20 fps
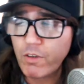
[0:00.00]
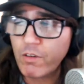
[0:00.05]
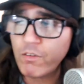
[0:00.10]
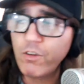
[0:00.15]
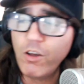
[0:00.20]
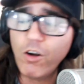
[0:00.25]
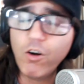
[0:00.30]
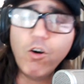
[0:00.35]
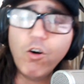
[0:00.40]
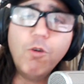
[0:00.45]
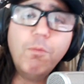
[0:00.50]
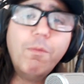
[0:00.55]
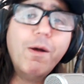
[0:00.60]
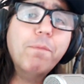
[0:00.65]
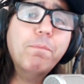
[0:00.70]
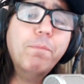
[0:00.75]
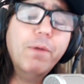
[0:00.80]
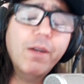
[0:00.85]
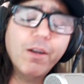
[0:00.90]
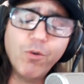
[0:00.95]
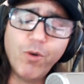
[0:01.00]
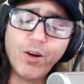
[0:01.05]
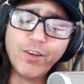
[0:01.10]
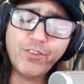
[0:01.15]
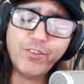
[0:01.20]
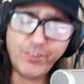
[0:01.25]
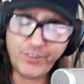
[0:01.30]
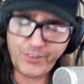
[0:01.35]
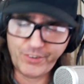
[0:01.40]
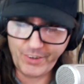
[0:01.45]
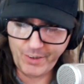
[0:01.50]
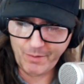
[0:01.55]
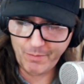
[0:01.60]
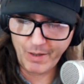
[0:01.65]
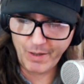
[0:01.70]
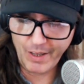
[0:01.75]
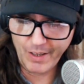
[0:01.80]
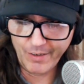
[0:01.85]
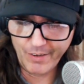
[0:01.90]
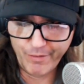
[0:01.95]
Yo, hold my beer, watch this shit,
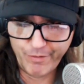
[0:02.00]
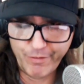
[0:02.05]
man.